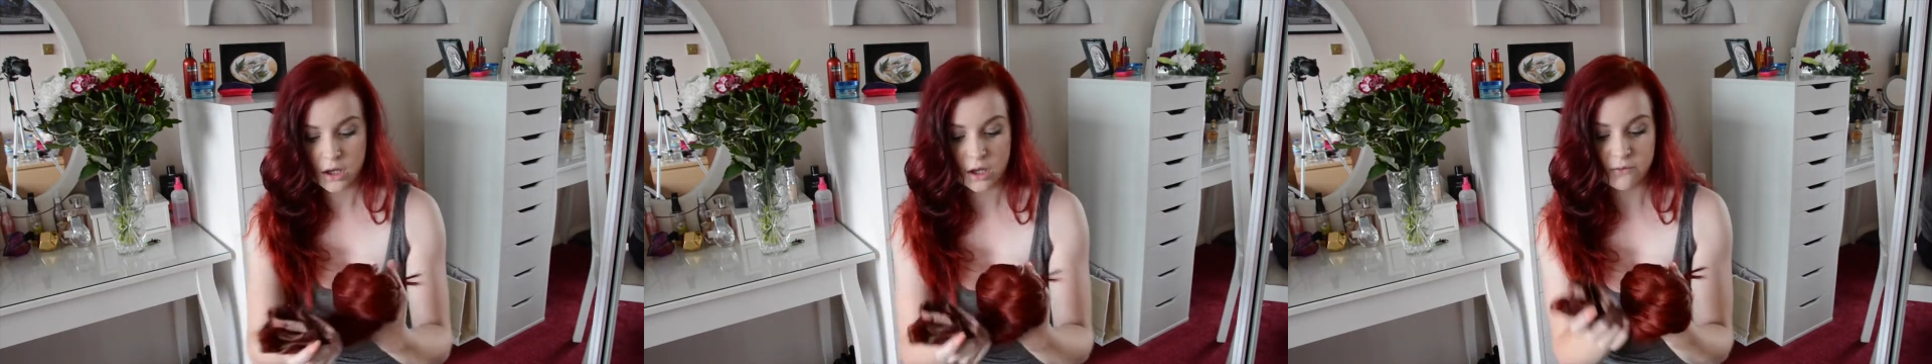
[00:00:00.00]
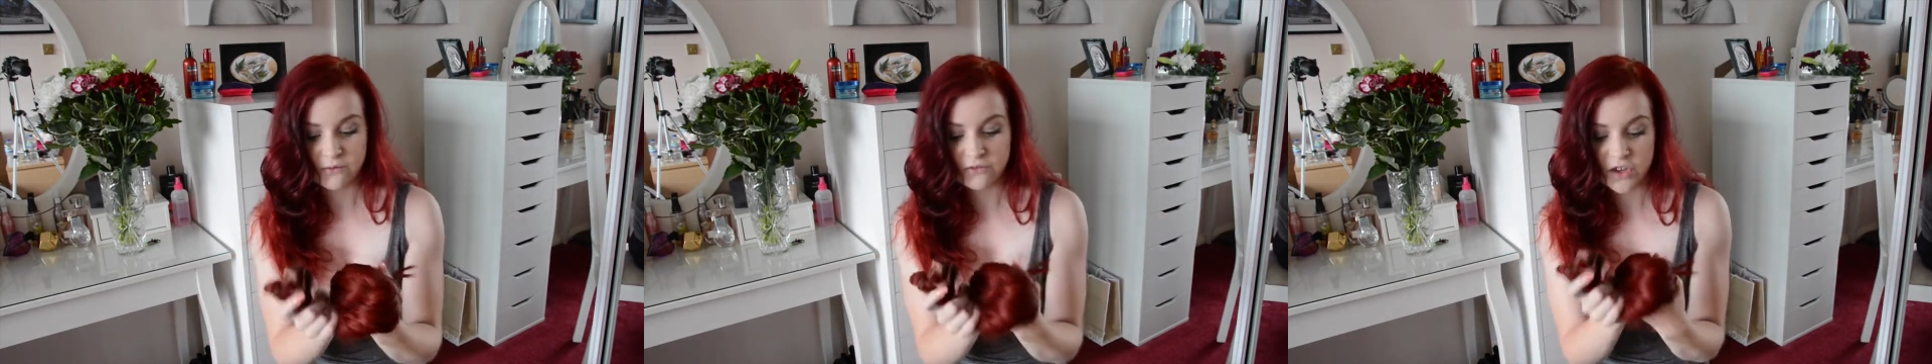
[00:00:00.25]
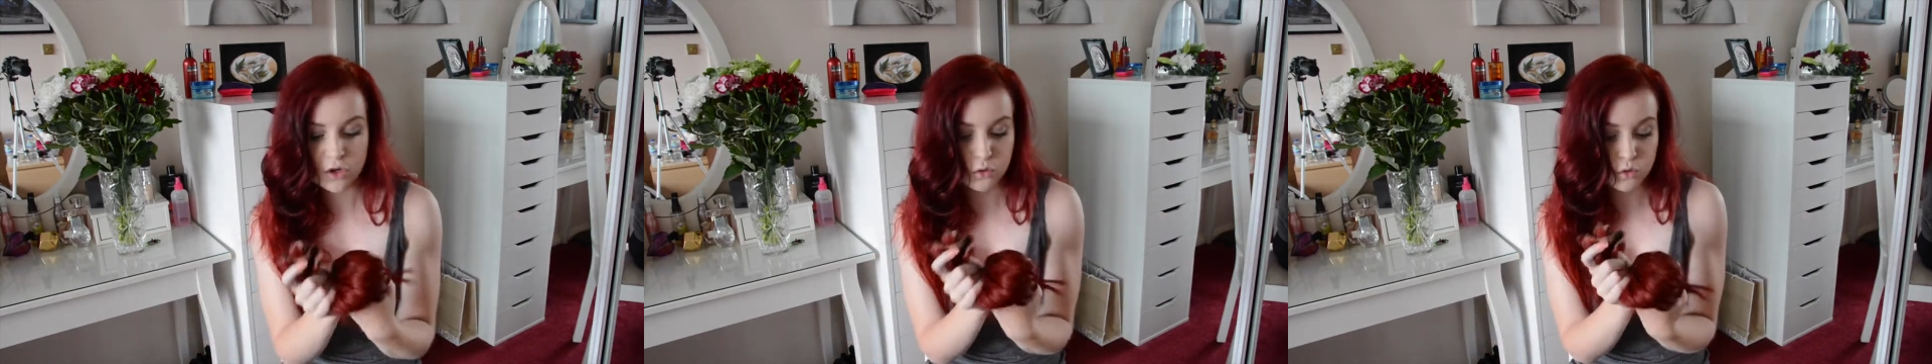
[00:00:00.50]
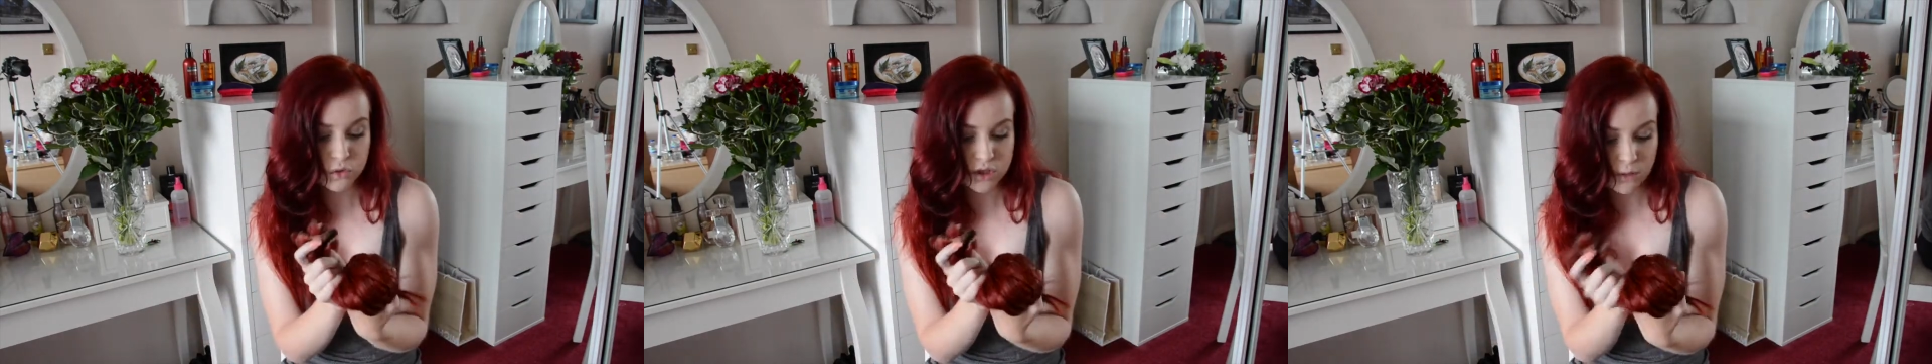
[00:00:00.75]
It
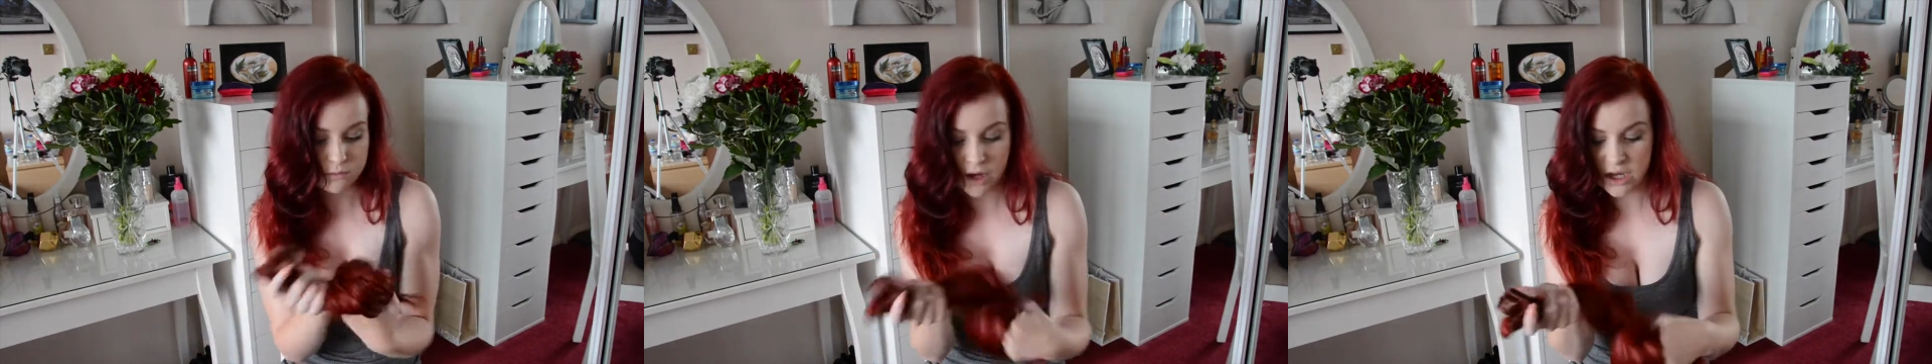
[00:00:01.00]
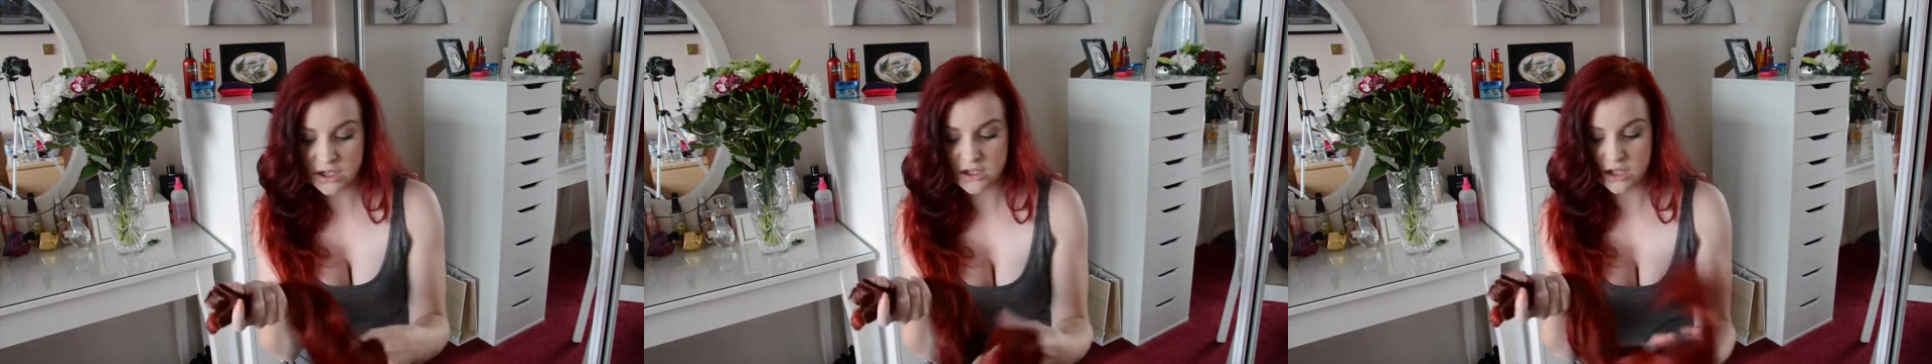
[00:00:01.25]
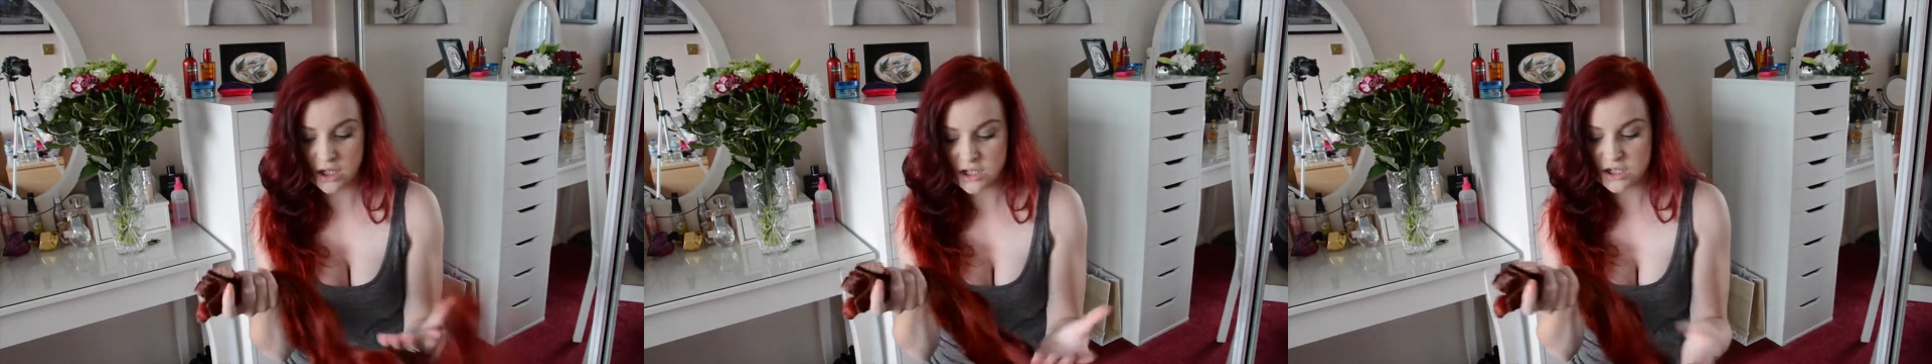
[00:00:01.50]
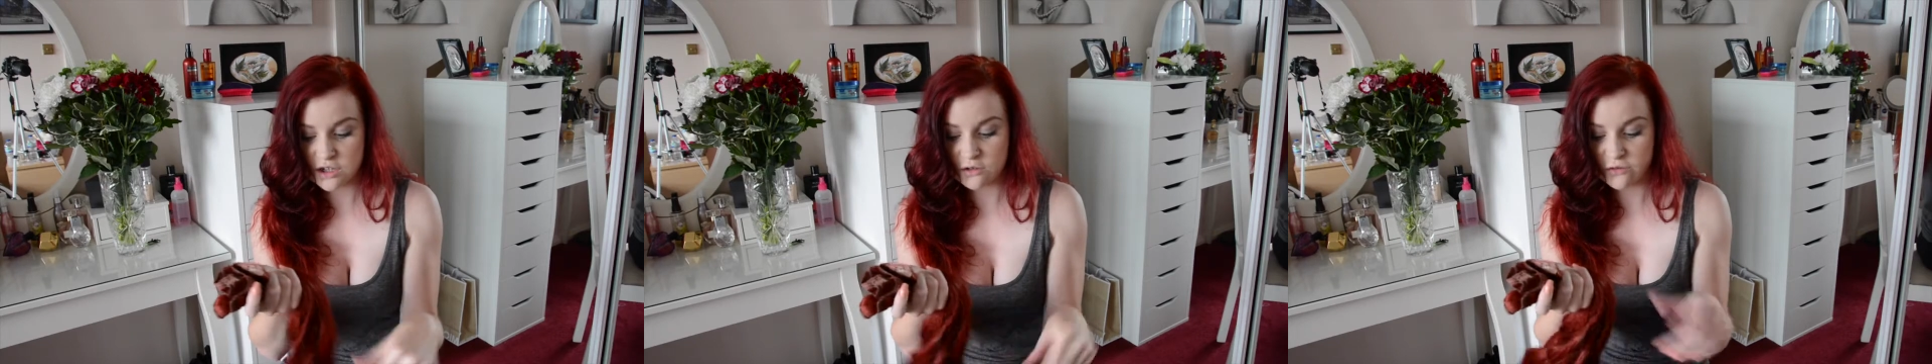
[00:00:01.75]
feels amazing,
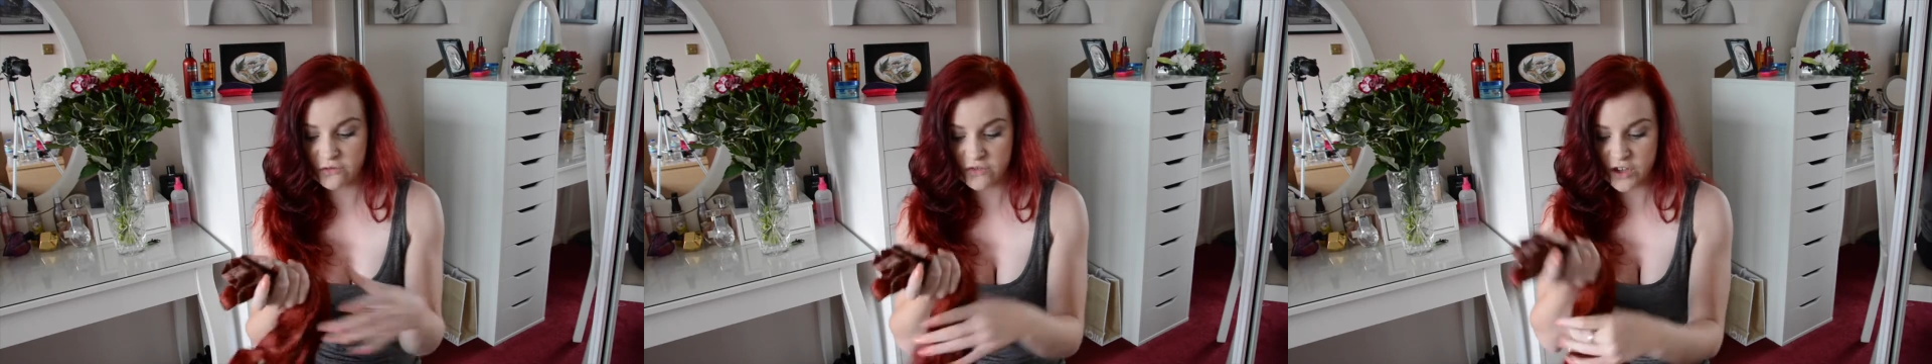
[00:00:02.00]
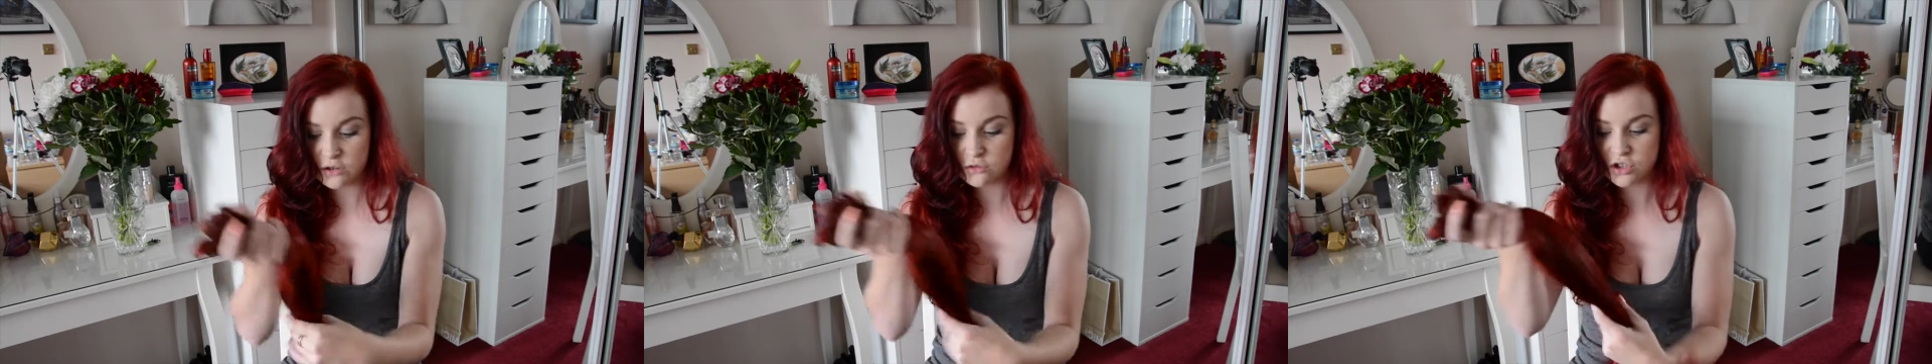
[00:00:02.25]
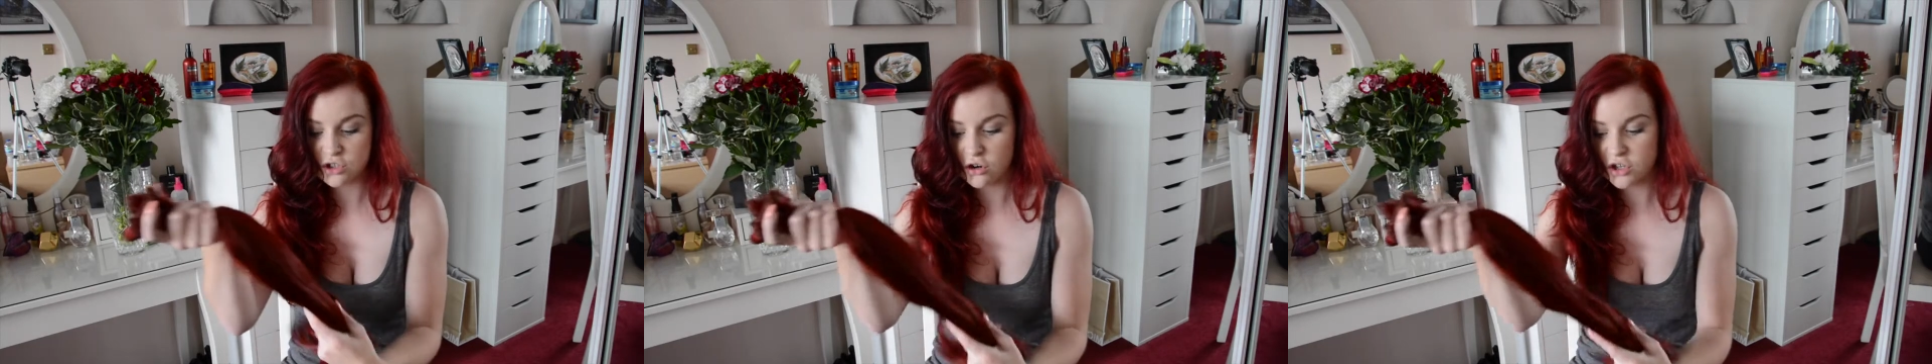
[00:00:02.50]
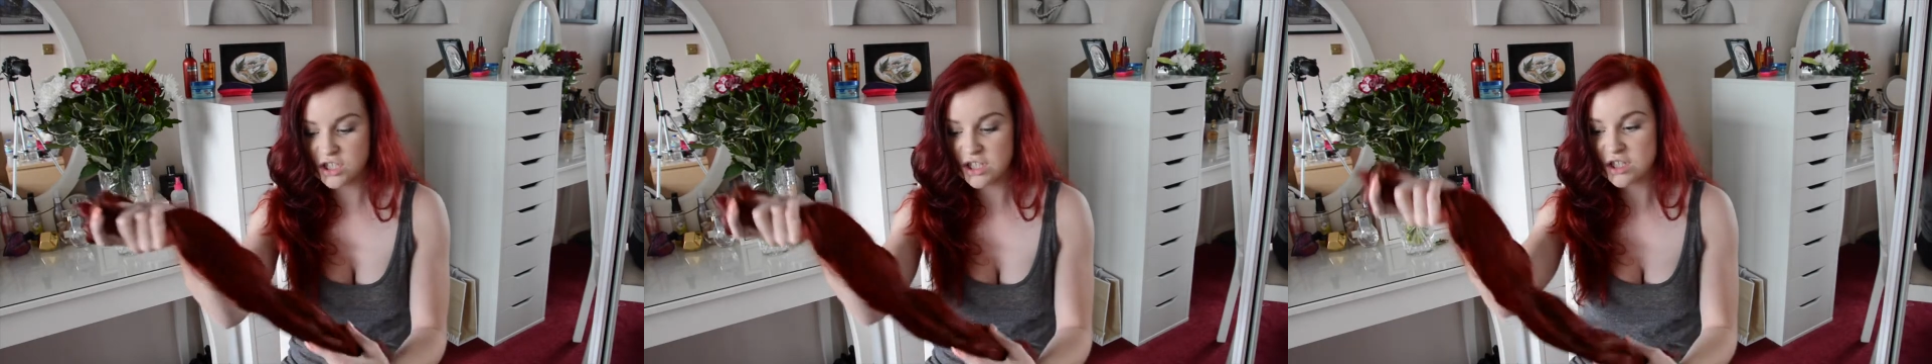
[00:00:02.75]
it still feels nice,